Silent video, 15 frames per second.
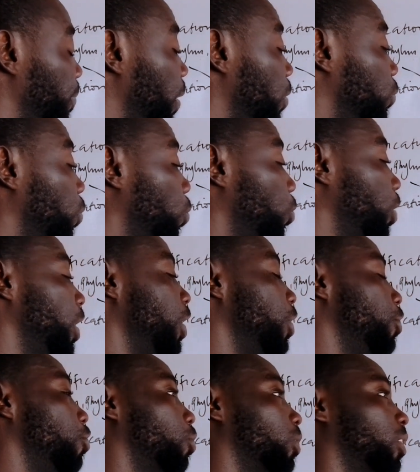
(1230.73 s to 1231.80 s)
So in
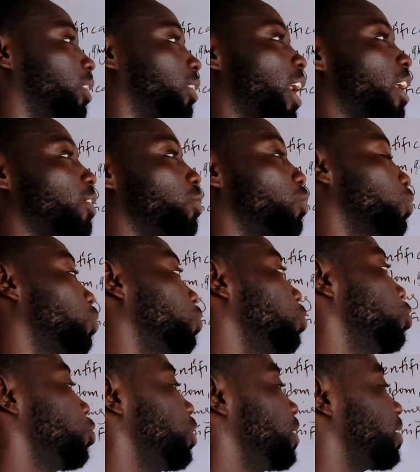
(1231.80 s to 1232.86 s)
your title,
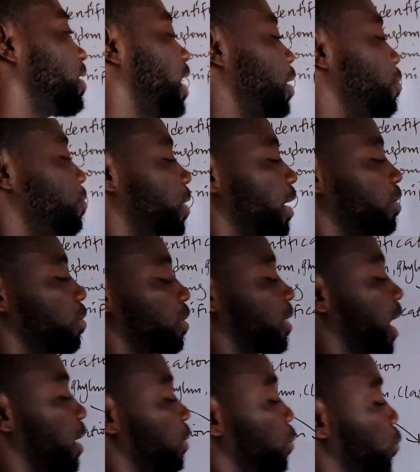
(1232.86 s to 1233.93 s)
it's either you write your
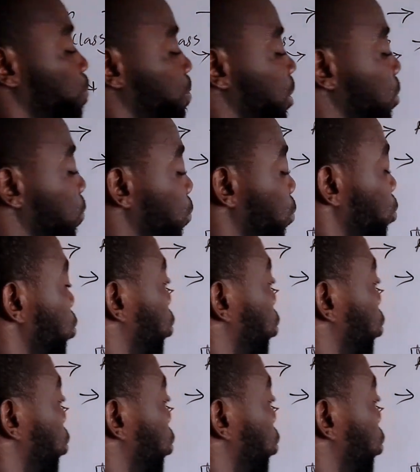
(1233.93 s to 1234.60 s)
title below